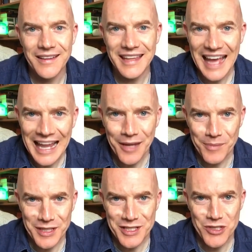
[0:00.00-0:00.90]
The
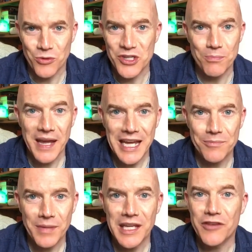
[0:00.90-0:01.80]
elements which made
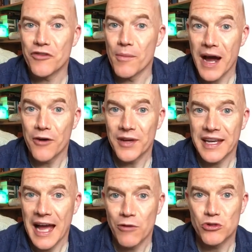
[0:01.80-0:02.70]
me from our
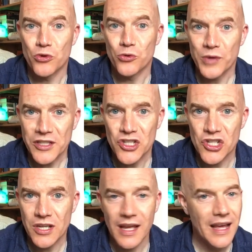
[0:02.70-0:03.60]
encounter
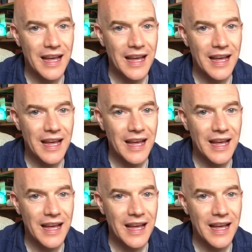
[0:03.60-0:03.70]
rich